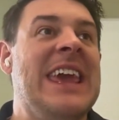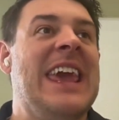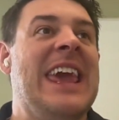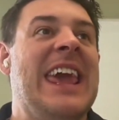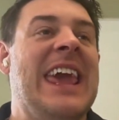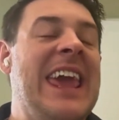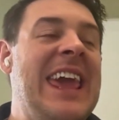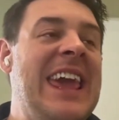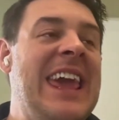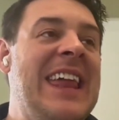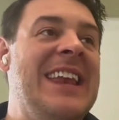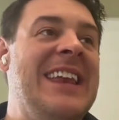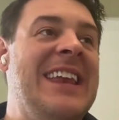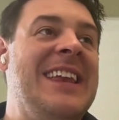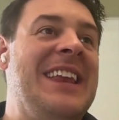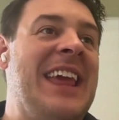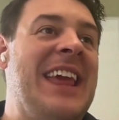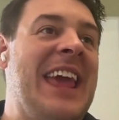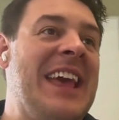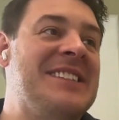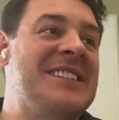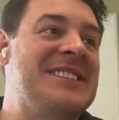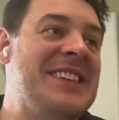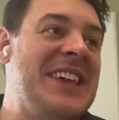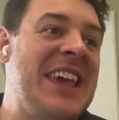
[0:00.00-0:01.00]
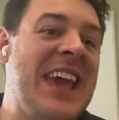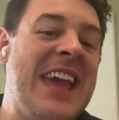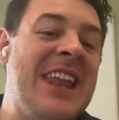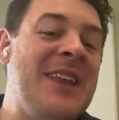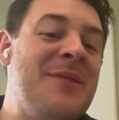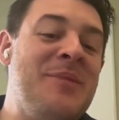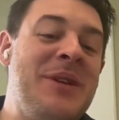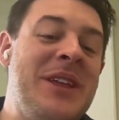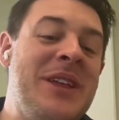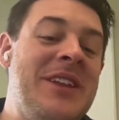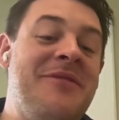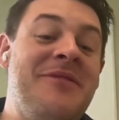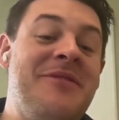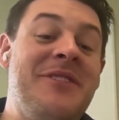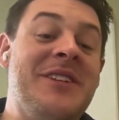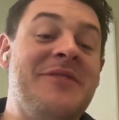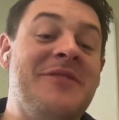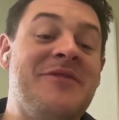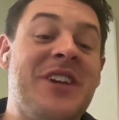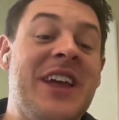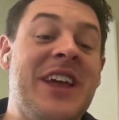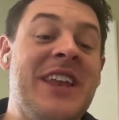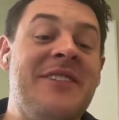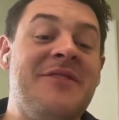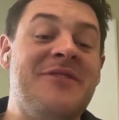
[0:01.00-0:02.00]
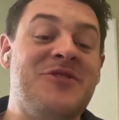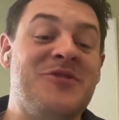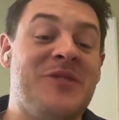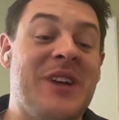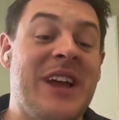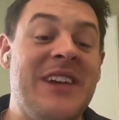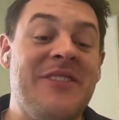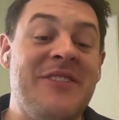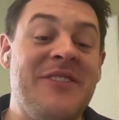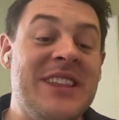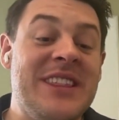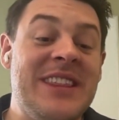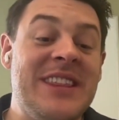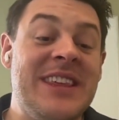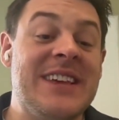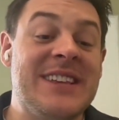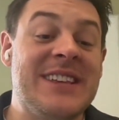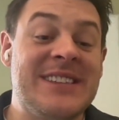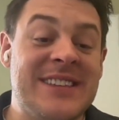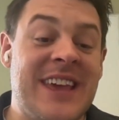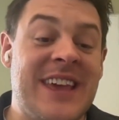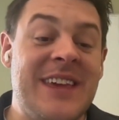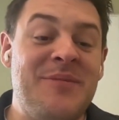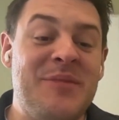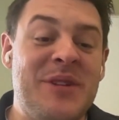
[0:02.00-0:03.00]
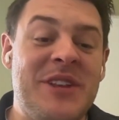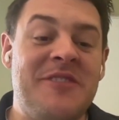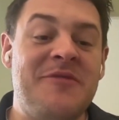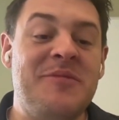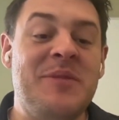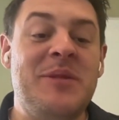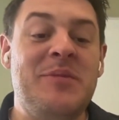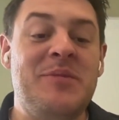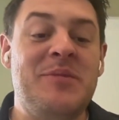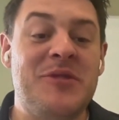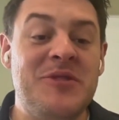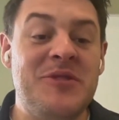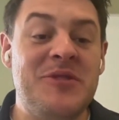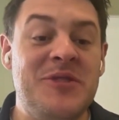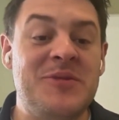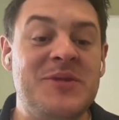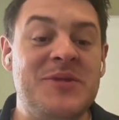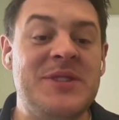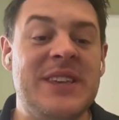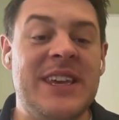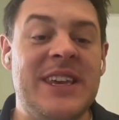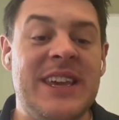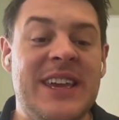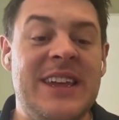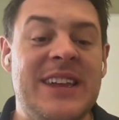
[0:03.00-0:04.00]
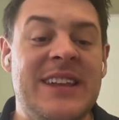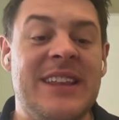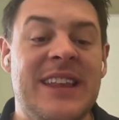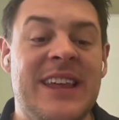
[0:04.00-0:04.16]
And it has the added benefit of kind of driving the excitement of people using it.